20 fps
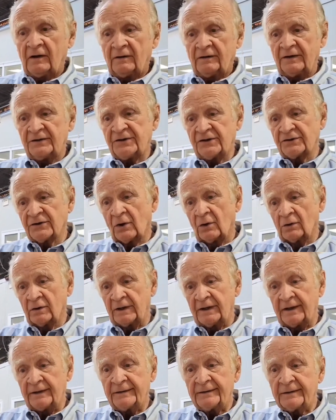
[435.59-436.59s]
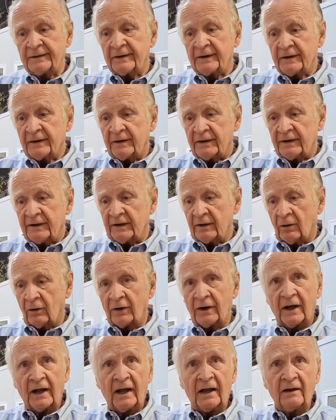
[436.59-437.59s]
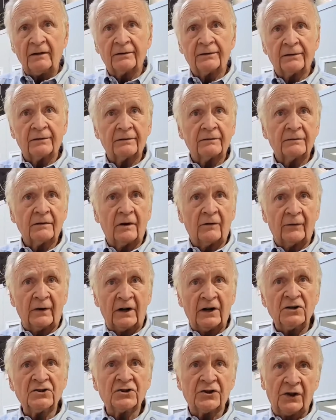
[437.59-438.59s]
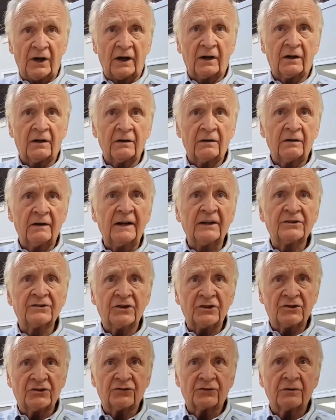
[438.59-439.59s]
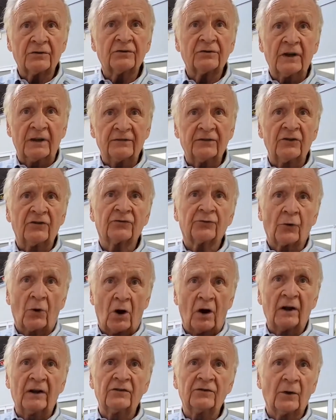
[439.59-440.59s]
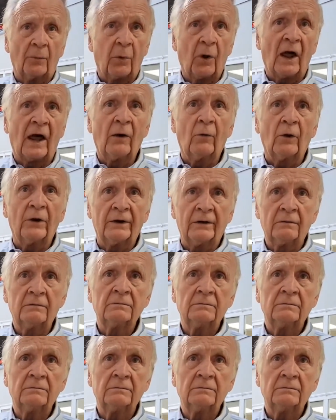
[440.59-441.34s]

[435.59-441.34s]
This is only, an 1/8 of an inch thick, and it's as strong as the plywood.